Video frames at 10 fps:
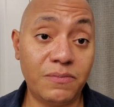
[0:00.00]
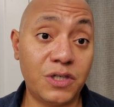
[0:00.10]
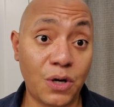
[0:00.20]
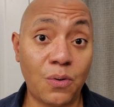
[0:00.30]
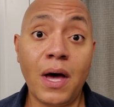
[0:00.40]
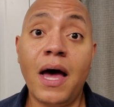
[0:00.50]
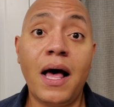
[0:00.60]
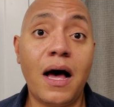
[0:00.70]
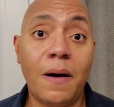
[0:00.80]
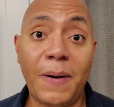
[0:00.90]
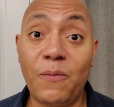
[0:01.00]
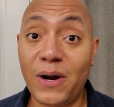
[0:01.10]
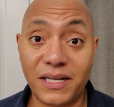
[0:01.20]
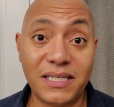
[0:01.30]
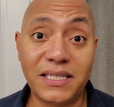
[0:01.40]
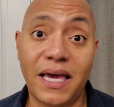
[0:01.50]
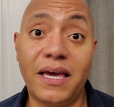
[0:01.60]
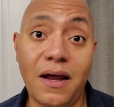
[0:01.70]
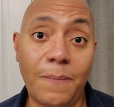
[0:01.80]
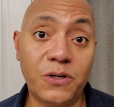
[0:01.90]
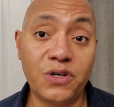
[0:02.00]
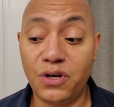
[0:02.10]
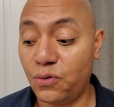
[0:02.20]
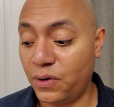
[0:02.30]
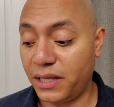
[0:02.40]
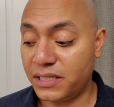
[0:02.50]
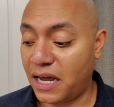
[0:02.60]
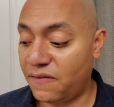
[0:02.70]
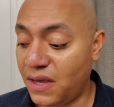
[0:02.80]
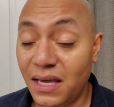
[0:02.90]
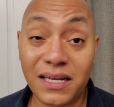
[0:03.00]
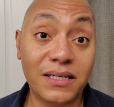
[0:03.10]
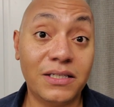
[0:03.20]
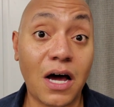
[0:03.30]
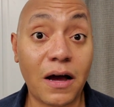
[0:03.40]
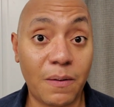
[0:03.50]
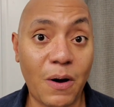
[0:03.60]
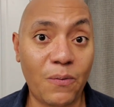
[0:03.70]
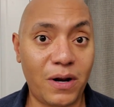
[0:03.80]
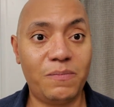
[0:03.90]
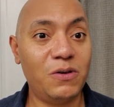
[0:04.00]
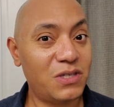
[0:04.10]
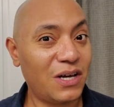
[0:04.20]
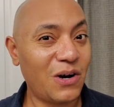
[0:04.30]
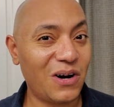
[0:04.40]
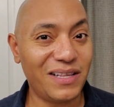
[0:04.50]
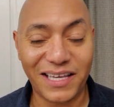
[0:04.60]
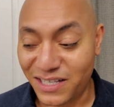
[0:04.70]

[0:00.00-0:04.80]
So I wanted to take an opportunity to really dive in and talk about what I'm using currently.